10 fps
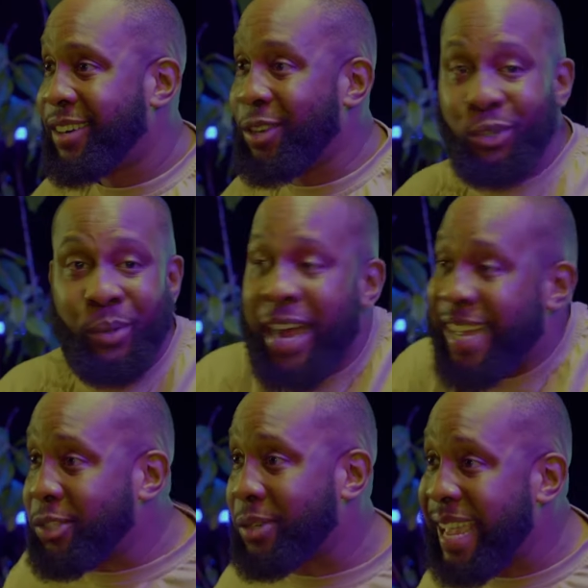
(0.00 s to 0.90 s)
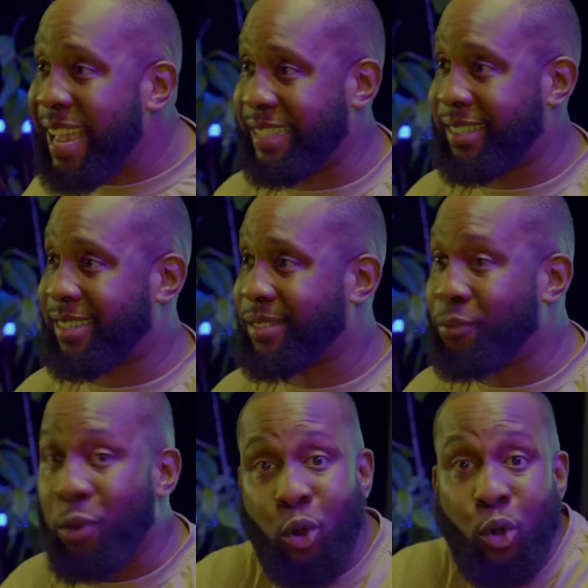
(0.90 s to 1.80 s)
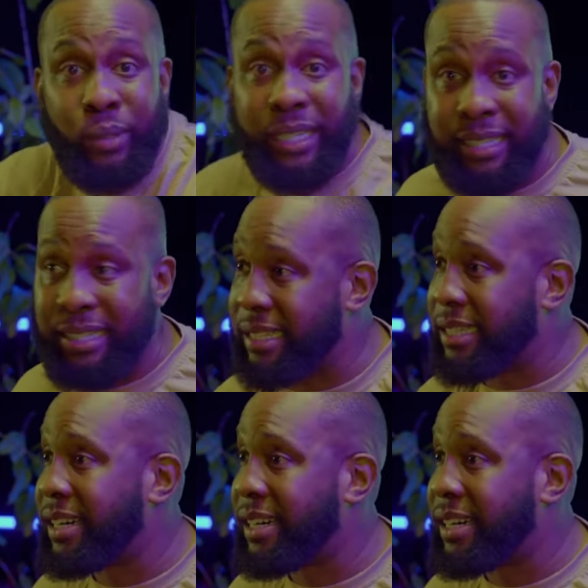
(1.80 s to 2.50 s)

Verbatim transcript: You're doing hard to get for no reason.